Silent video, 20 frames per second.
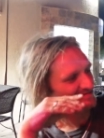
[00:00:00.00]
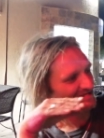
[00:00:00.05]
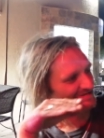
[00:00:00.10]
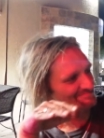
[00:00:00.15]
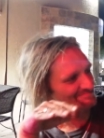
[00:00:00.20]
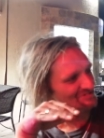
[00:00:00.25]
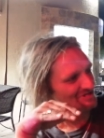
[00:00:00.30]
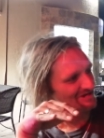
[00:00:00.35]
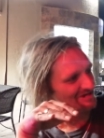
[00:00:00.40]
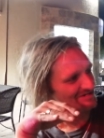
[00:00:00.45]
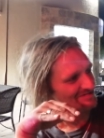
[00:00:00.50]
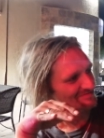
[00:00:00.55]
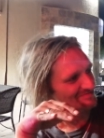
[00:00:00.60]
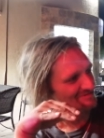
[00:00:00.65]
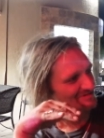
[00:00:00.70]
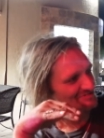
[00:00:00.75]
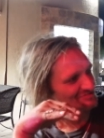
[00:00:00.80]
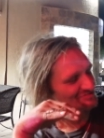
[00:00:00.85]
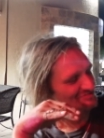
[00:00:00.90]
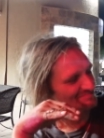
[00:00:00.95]
him talking
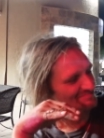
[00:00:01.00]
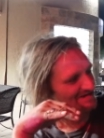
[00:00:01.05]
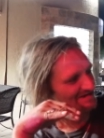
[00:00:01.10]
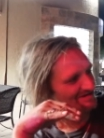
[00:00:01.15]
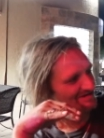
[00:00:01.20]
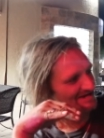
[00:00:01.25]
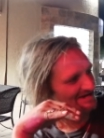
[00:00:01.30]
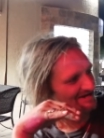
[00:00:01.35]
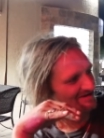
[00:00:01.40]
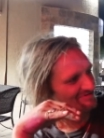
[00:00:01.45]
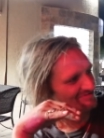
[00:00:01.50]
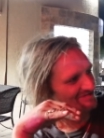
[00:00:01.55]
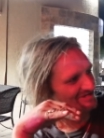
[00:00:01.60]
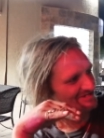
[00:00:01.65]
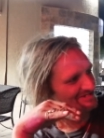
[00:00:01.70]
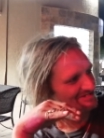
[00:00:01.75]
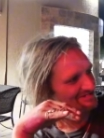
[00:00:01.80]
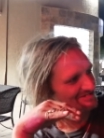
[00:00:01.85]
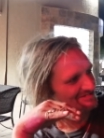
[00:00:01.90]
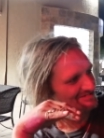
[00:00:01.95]
once about how,
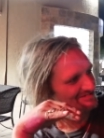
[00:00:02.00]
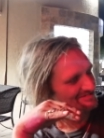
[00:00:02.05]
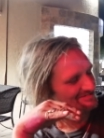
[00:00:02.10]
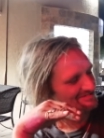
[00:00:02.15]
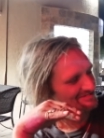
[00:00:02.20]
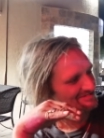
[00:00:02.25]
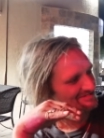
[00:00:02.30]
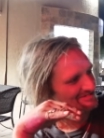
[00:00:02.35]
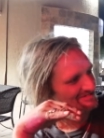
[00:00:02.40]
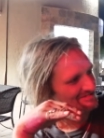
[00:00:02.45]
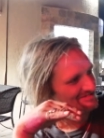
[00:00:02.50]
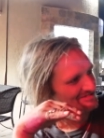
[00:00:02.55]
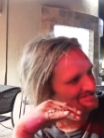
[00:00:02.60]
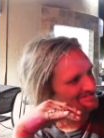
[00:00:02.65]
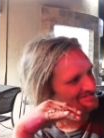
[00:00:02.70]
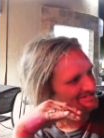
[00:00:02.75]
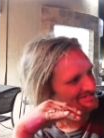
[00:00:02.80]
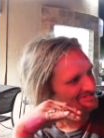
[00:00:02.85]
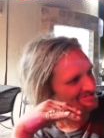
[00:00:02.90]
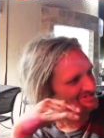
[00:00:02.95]
like,
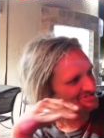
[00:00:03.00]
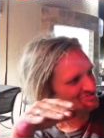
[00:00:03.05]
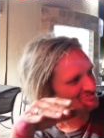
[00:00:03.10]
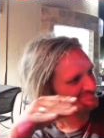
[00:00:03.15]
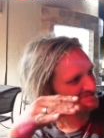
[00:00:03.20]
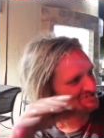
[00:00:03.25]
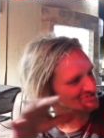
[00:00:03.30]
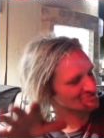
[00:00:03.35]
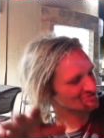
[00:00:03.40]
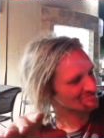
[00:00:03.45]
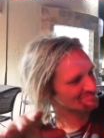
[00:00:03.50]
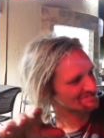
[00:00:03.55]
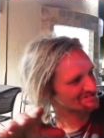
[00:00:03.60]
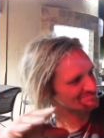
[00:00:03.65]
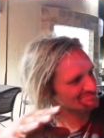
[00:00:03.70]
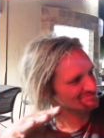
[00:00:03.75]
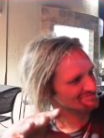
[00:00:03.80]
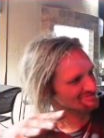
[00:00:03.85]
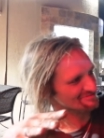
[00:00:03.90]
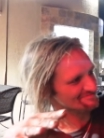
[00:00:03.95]
he likes to make sure
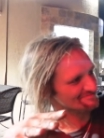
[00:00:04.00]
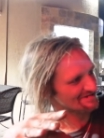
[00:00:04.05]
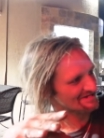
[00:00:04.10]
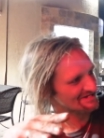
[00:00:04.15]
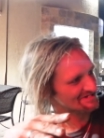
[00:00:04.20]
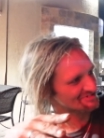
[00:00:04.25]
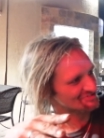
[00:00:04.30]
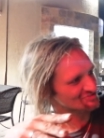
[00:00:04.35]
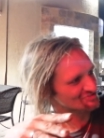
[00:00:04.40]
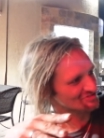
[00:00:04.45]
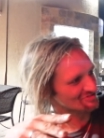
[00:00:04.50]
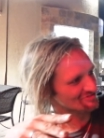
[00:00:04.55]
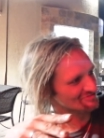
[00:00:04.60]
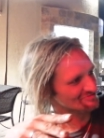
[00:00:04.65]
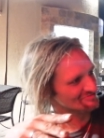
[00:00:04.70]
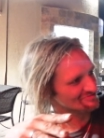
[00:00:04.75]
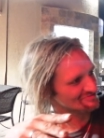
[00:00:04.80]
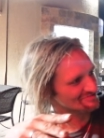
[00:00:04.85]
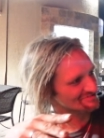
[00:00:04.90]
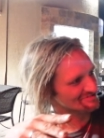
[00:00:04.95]
people are fed,
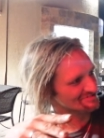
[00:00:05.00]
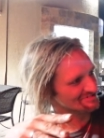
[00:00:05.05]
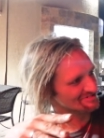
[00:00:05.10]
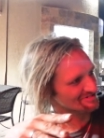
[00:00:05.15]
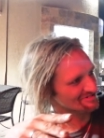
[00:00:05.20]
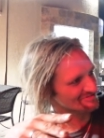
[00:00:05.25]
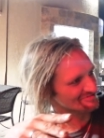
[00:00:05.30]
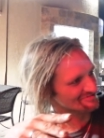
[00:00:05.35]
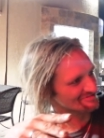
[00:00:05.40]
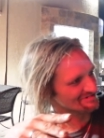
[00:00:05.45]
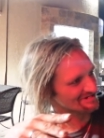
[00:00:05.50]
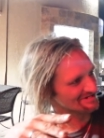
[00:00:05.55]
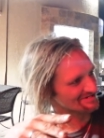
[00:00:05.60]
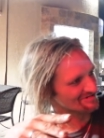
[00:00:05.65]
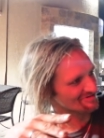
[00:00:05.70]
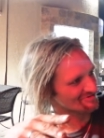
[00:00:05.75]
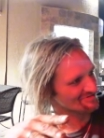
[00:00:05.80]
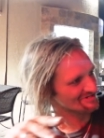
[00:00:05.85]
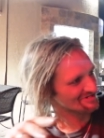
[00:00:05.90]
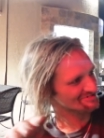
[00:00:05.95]
so, you know, they're not
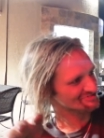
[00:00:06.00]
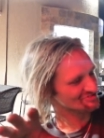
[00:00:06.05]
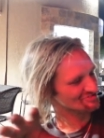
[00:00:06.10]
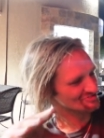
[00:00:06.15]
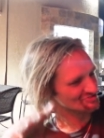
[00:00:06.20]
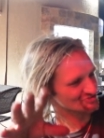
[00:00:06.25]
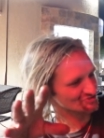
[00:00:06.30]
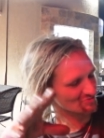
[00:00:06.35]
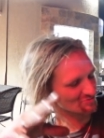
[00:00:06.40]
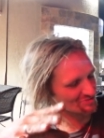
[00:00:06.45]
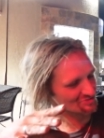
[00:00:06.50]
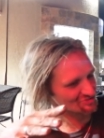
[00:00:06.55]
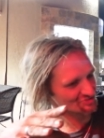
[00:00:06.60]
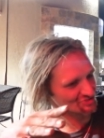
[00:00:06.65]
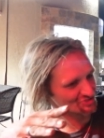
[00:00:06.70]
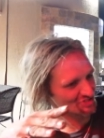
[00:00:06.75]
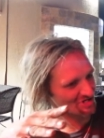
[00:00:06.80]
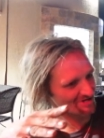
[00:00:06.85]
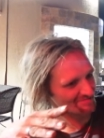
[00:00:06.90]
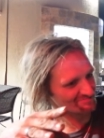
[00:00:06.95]
going into the stores and
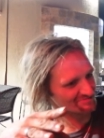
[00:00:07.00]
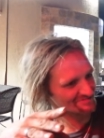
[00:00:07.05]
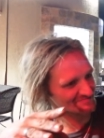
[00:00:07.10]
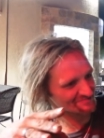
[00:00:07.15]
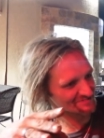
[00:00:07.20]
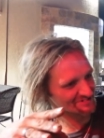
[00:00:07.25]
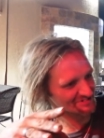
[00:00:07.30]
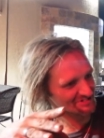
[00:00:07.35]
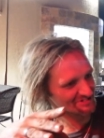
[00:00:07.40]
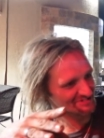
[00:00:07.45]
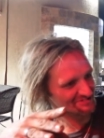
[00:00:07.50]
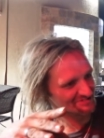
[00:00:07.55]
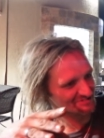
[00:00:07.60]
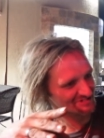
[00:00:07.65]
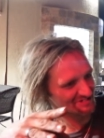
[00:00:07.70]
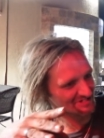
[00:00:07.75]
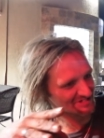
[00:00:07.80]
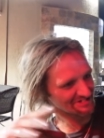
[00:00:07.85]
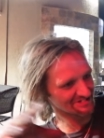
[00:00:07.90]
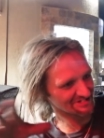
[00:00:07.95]
shoplifting
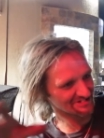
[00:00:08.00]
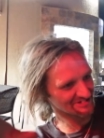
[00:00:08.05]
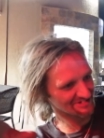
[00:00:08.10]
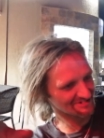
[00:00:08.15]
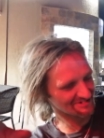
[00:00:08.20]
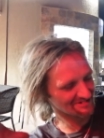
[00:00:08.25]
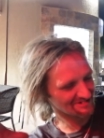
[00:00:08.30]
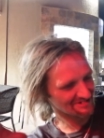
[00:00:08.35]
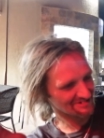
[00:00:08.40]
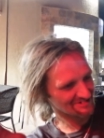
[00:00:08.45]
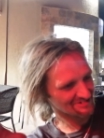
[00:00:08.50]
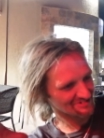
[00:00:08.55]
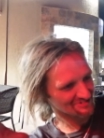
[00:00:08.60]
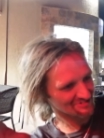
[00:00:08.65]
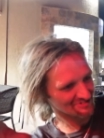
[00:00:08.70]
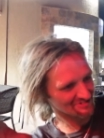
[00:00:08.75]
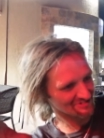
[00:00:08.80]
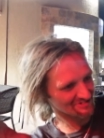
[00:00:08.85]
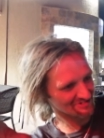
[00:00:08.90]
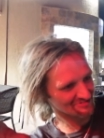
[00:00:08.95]
to eat,
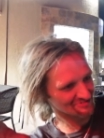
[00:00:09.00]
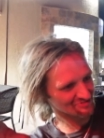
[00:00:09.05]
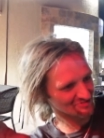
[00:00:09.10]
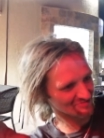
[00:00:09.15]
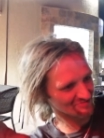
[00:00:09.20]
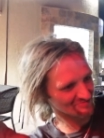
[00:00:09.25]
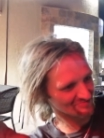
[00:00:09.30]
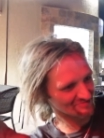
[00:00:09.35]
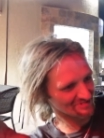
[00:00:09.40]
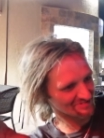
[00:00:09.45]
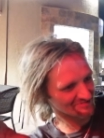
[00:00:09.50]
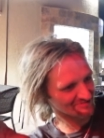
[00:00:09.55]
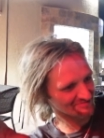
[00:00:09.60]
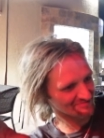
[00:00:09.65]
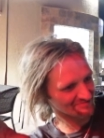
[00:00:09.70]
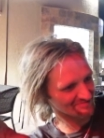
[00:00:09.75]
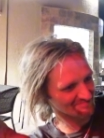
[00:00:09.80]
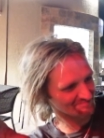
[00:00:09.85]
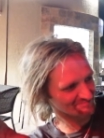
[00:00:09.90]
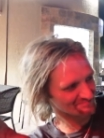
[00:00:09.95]
you know, so that
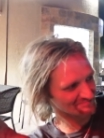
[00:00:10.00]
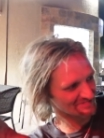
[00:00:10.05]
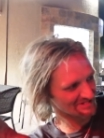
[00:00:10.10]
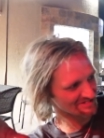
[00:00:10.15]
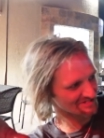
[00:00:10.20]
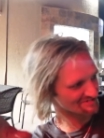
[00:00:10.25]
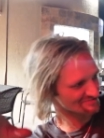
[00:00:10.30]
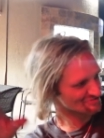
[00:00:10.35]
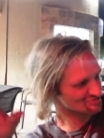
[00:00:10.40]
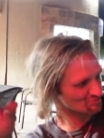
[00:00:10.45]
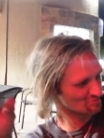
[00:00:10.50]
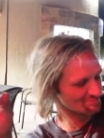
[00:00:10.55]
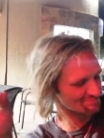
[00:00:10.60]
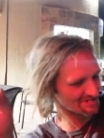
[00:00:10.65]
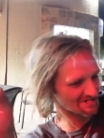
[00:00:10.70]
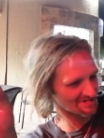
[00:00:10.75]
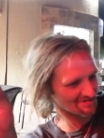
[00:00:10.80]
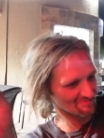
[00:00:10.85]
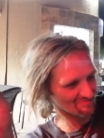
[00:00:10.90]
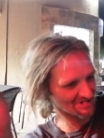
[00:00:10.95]
they can swoop
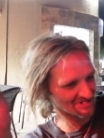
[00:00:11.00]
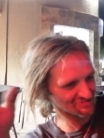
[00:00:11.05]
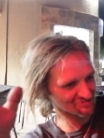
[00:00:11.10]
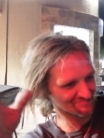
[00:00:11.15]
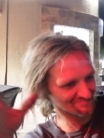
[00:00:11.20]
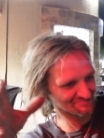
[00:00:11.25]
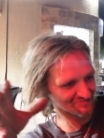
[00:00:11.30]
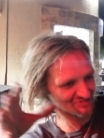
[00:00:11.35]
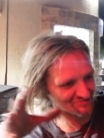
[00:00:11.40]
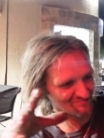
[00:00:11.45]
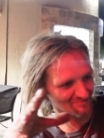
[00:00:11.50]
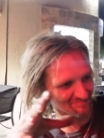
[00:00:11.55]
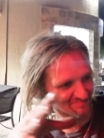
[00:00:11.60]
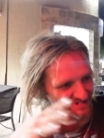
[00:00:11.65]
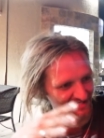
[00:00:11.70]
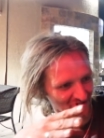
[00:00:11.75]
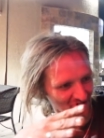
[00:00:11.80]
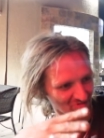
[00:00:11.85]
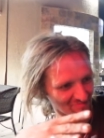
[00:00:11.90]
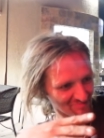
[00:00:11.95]
in and arrest them just for
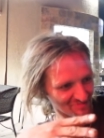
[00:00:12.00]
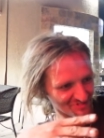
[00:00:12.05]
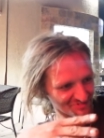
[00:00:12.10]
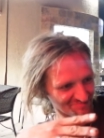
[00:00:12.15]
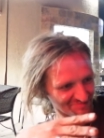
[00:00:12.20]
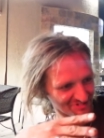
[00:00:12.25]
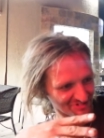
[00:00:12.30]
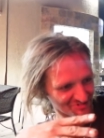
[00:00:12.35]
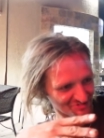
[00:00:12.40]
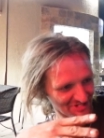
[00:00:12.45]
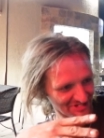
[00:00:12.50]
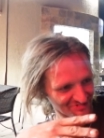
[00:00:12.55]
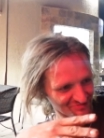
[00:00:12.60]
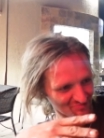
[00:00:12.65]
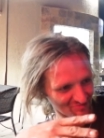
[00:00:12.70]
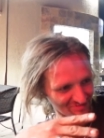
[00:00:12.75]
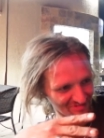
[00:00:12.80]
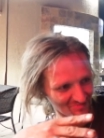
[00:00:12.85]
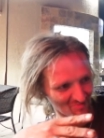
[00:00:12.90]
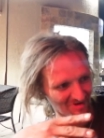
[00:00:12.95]
being homeless, because that's
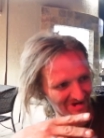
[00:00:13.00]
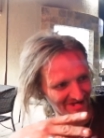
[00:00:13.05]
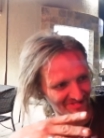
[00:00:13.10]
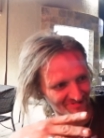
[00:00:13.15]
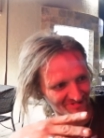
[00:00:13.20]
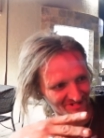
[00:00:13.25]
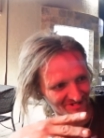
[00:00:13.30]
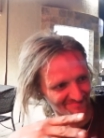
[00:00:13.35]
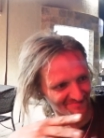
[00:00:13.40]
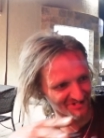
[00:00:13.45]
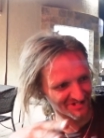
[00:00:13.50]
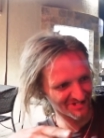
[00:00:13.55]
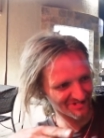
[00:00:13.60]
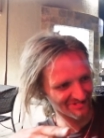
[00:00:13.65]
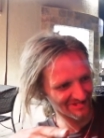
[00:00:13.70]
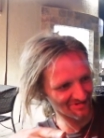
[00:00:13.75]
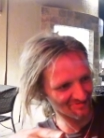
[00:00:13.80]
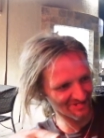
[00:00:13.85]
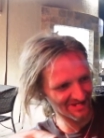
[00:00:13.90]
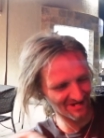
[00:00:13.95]
really why they're coming to get you.
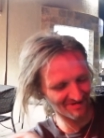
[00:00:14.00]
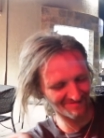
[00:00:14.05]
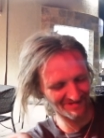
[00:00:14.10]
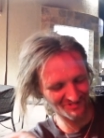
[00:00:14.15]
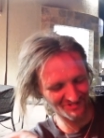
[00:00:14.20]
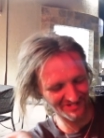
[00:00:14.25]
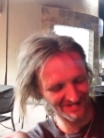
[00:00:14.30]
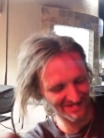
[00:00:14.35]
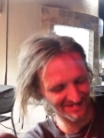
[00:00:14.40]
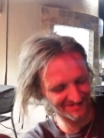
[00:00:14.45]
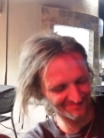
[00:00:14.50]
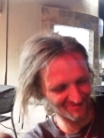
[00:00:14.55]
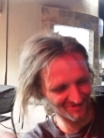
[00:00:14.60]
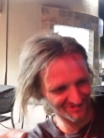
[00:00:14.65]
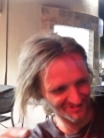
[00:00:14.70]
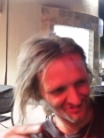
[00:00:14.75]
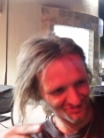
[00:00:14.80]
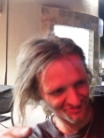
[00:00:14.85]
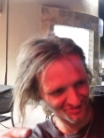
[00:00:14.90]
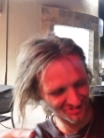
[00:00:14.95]
They don't care about the candy bar
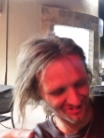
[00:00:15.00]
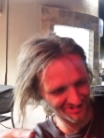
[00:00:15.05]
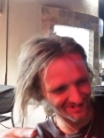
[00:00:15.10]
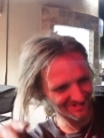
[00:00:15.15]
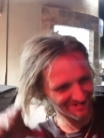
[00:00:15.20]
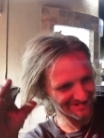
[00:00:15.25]
you just took.